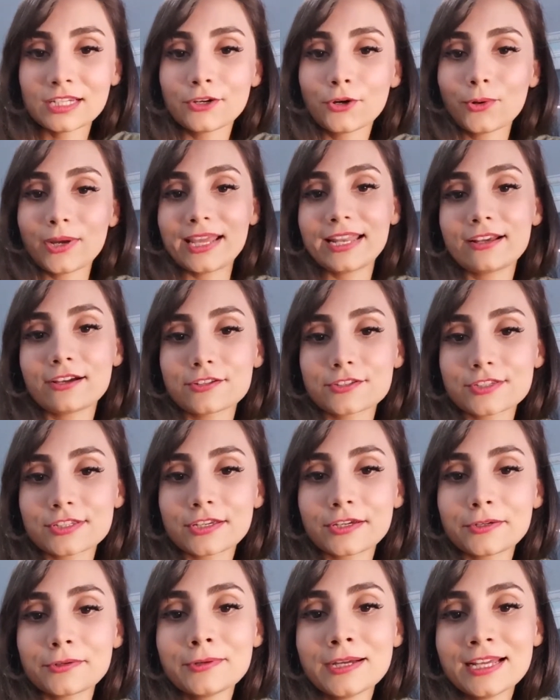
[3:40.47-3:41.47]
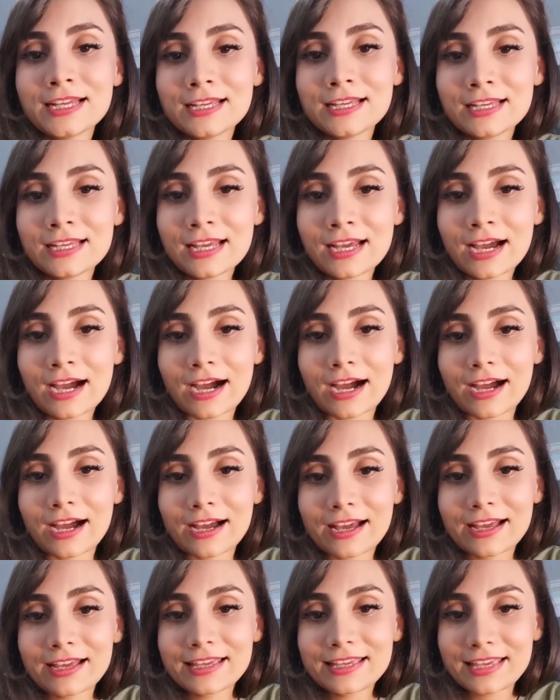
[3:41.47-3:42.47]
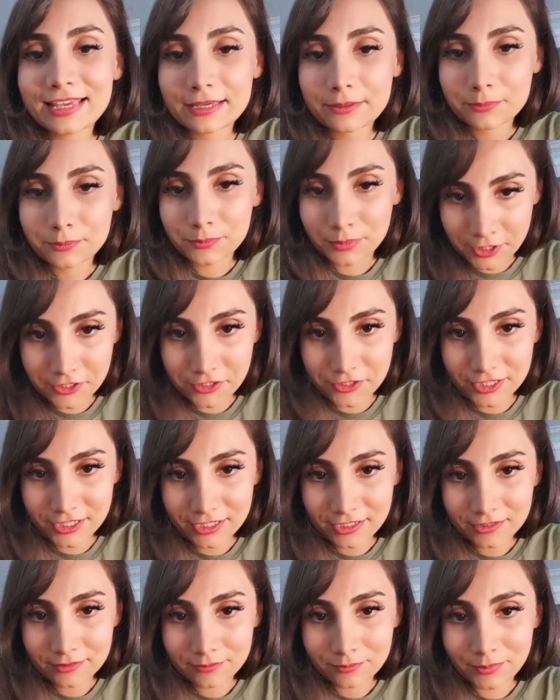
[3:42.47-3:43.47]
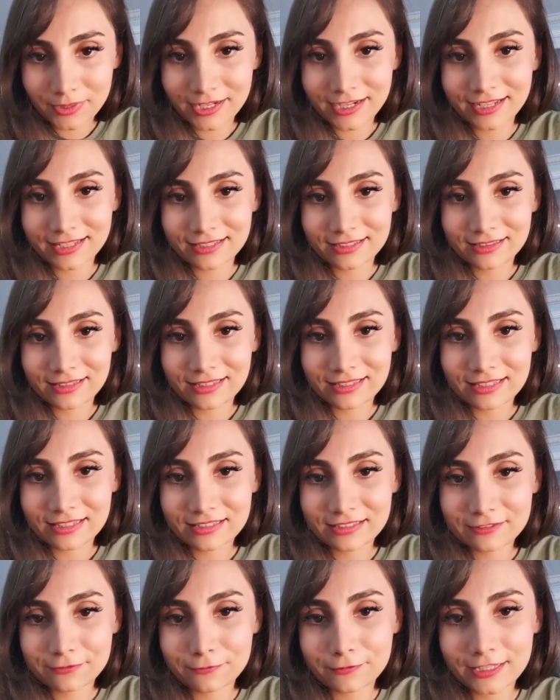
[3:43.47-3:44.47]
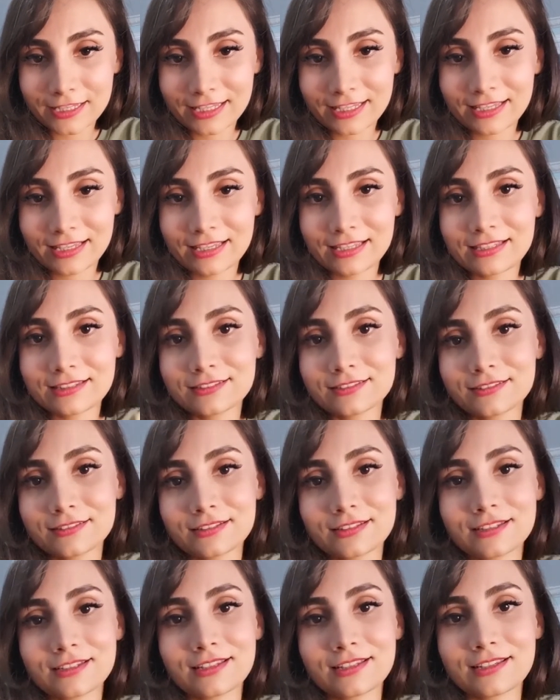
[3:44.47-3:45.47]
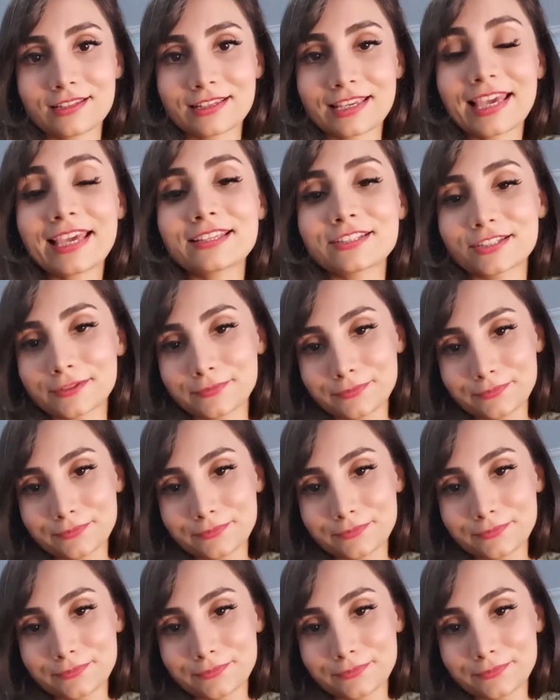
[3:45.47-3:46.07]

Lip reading: Oh, and also, I am Persian, but I live in Canada.